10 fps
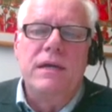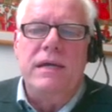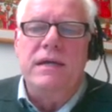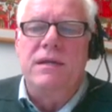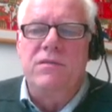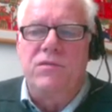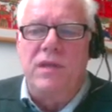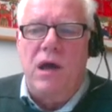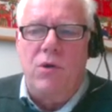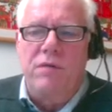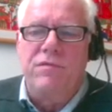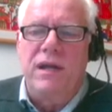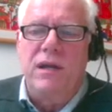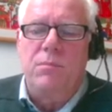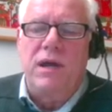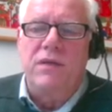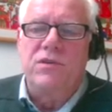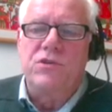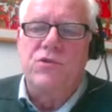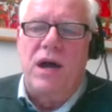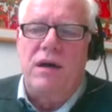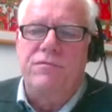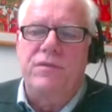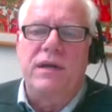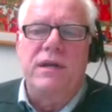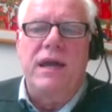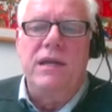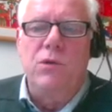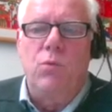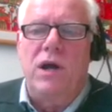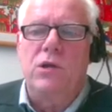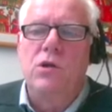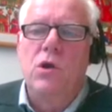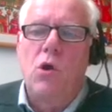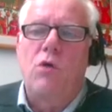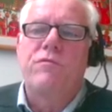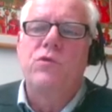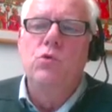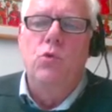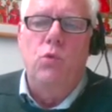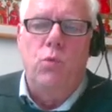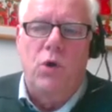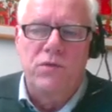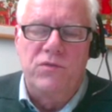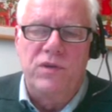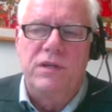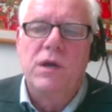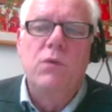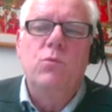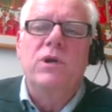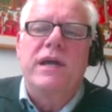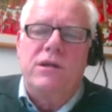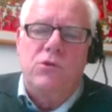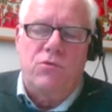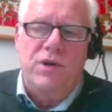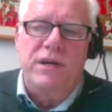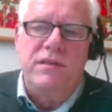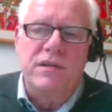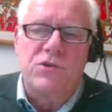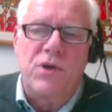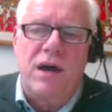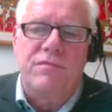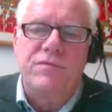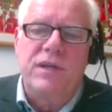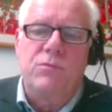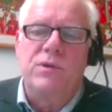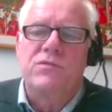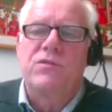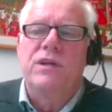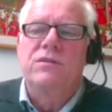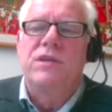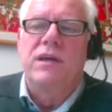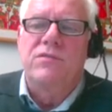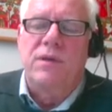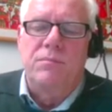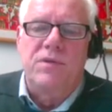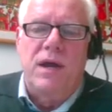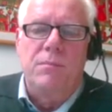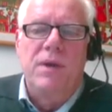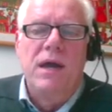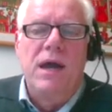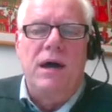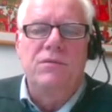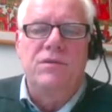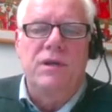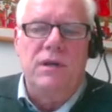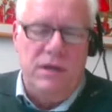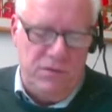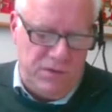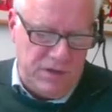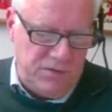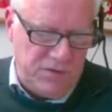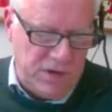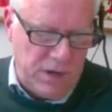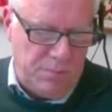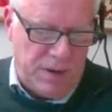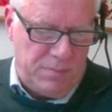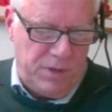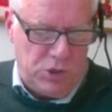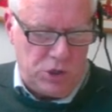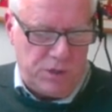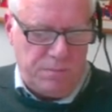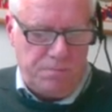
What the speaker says: it is now available as a draft, and anyone of you who wants it will get already the draft. It will still take some time until it is published.